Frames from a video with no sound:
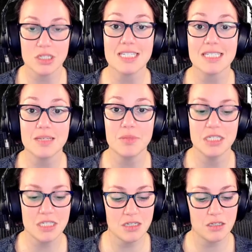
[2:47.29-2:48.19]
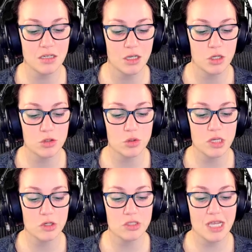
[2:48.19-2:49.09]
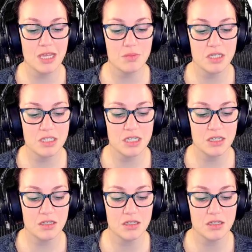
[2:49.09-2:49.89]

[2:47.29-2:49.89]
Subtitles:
to CBD. So here's ABD,